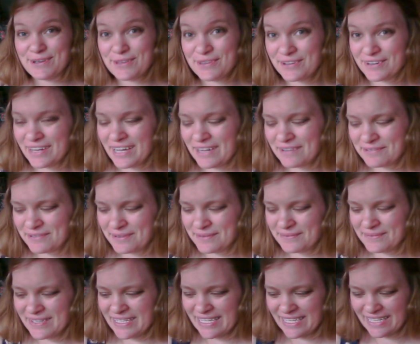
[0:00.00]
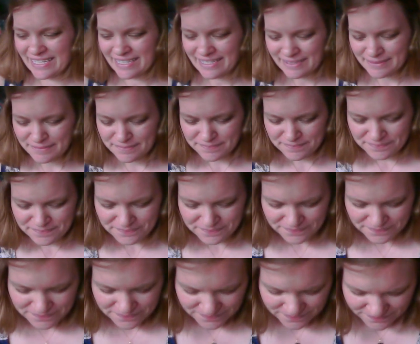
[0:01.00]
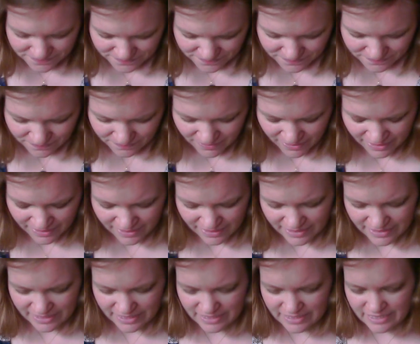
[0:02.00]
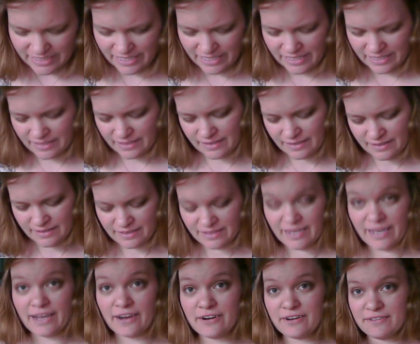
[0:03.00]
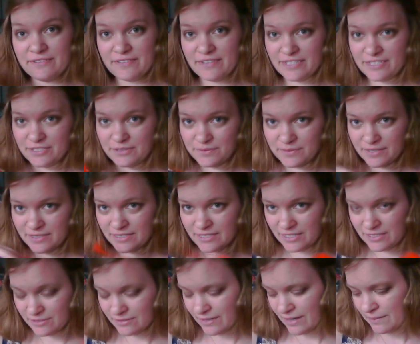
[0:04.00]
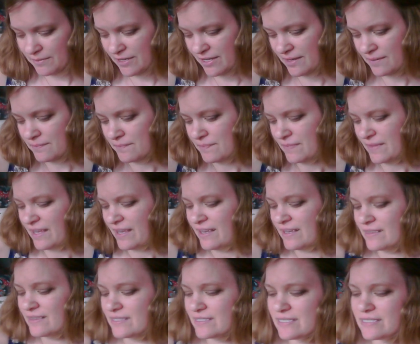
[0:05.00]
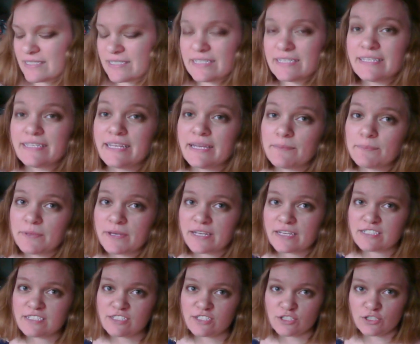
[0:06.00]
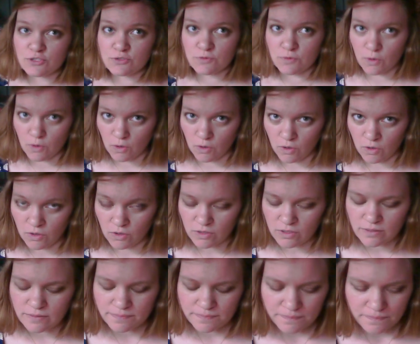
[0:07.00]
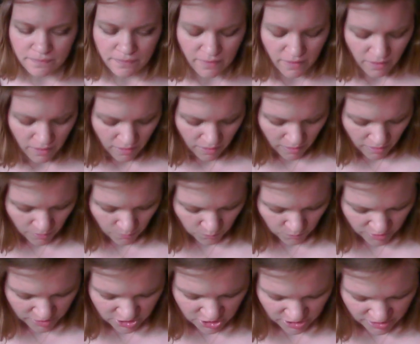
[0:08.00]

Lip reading: know they're not for me. This is in, I already finished one, so I was grabbing it. This is in Knit Pick Stroll, which